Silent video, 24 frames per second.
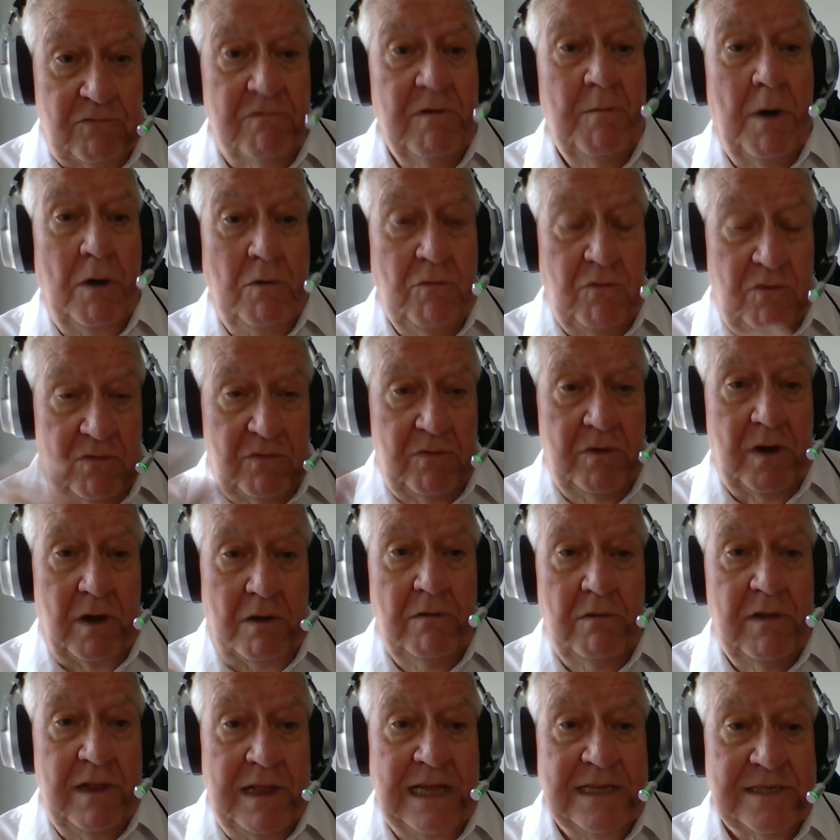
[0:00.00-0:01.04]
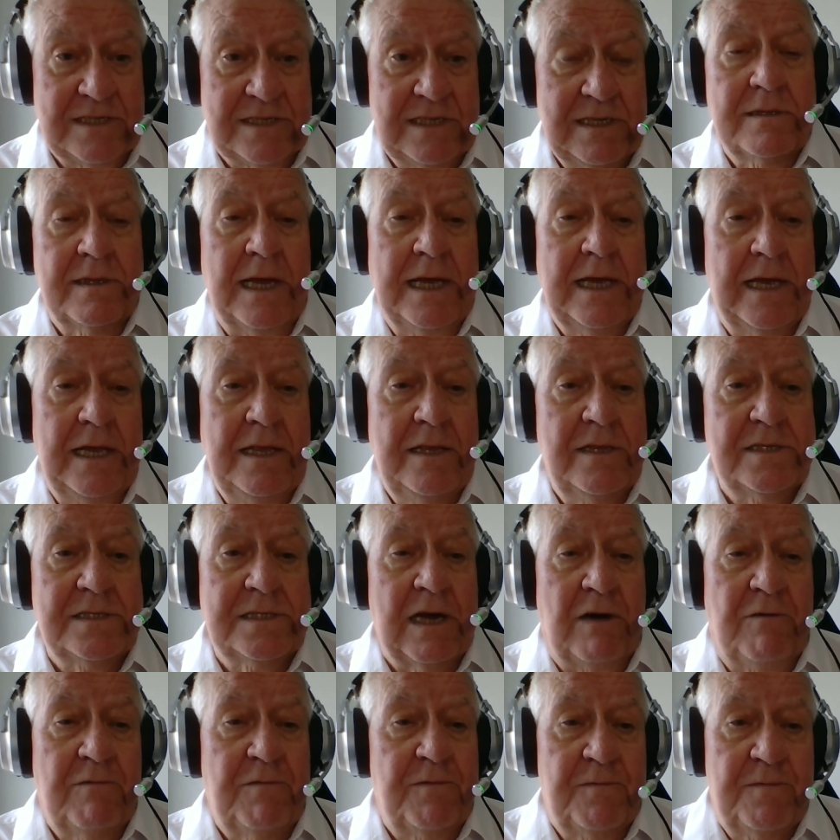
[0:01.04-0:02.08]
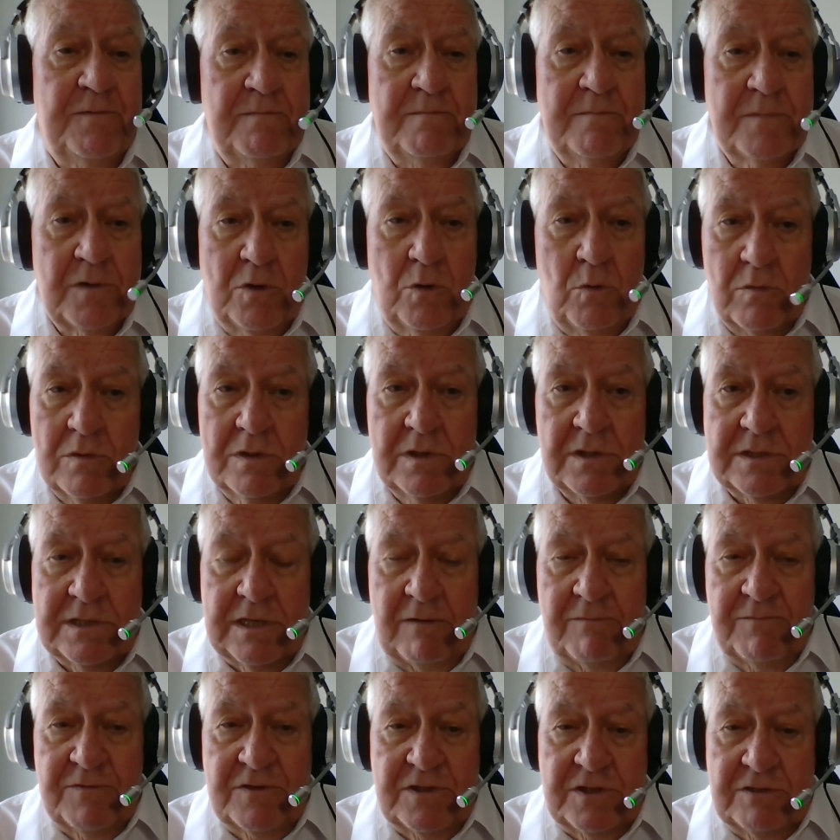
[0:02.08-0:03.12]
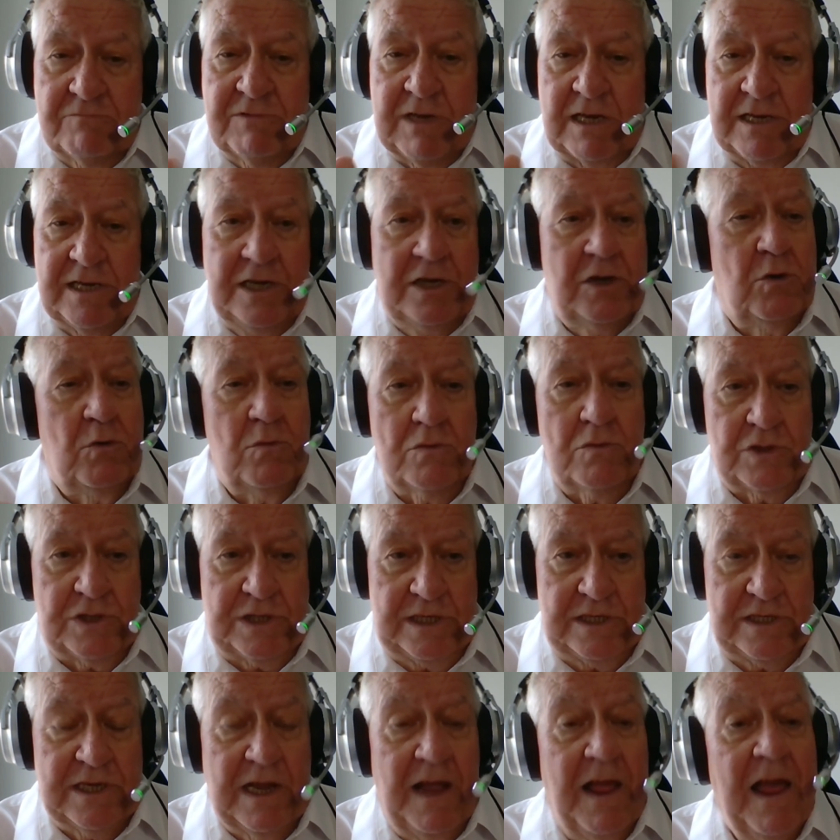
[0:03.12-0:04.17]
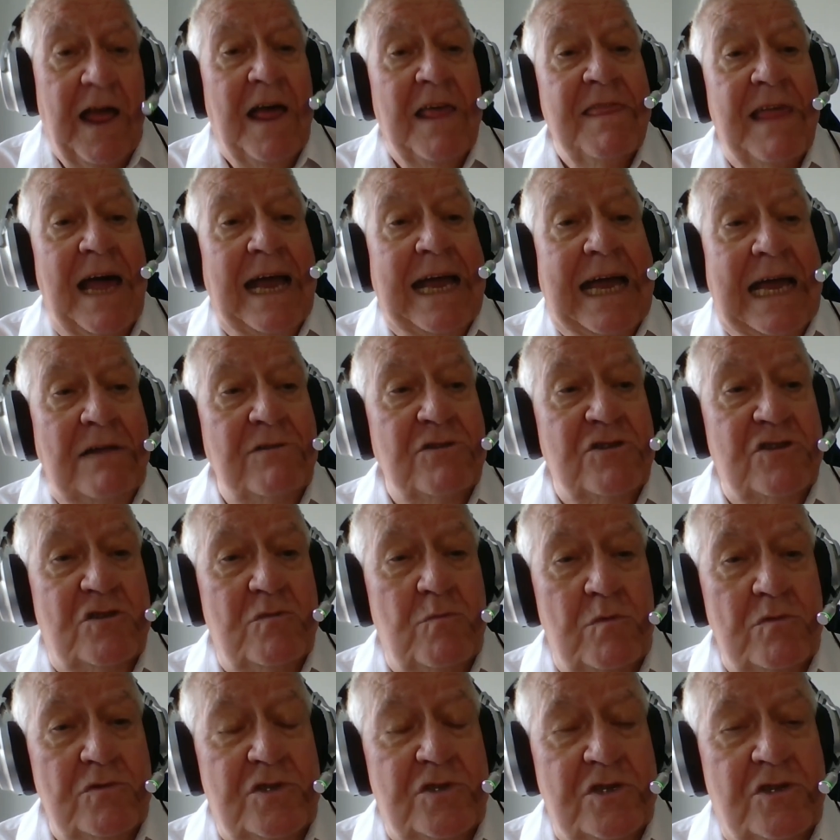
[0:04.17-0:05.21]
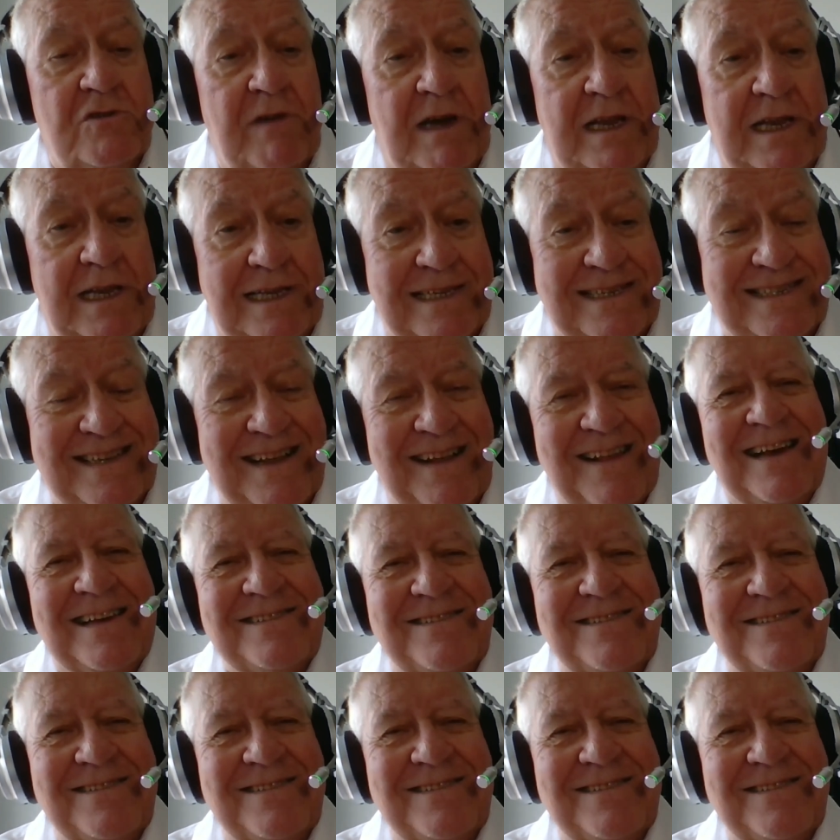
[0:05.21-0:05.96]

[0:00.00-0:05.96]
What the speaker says: Remote, less taking self-study courses, that counts towards the credits.